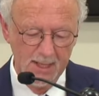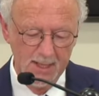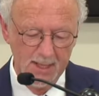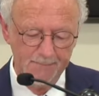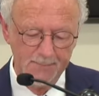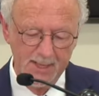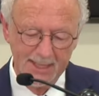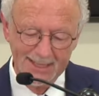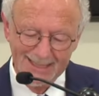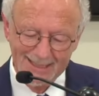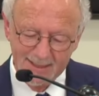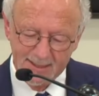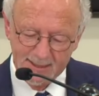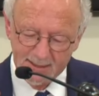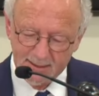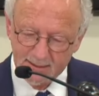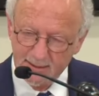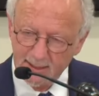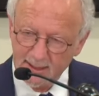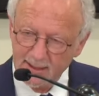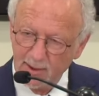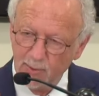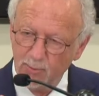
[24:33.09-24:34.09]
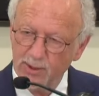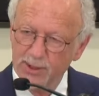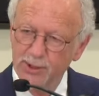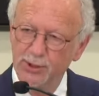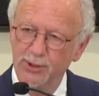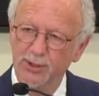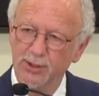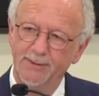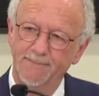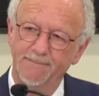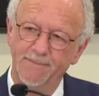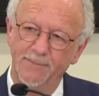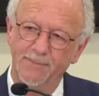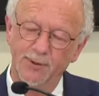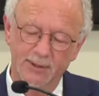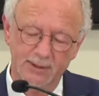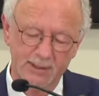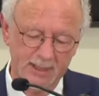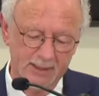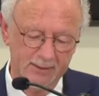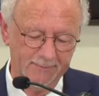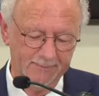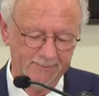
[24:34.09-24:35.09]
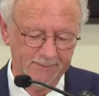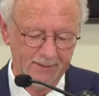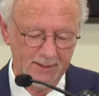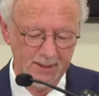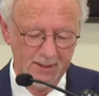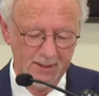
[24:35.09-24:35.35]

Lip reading: by extinguishing the life